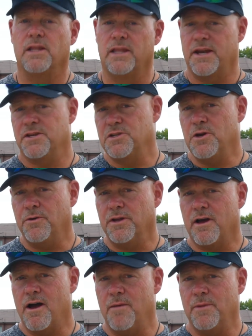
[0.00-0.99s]
Let us know in the
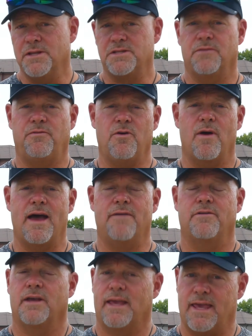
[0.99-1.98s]
comments if you have
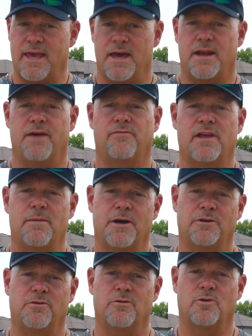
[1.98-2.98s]
a Can I Fly My
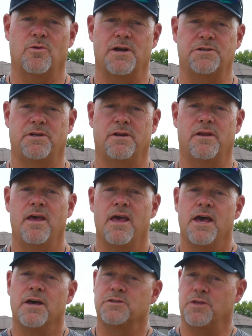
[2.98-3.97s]
Drone question
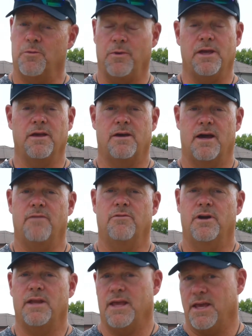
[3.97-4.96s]
so that we can cover
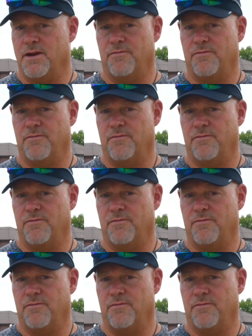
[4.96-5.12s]
it in a